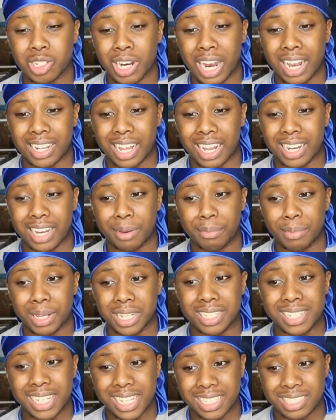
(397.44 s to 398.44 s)
track that they
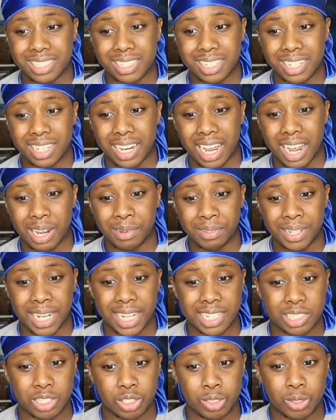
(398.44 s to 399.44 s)
made yesterday that I
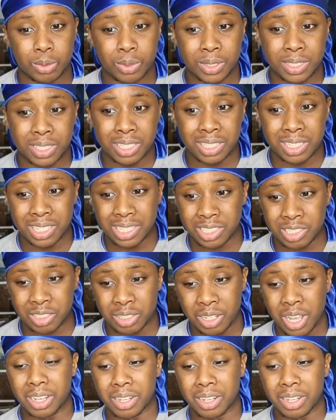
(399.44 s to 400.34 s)
reacted to was the diss,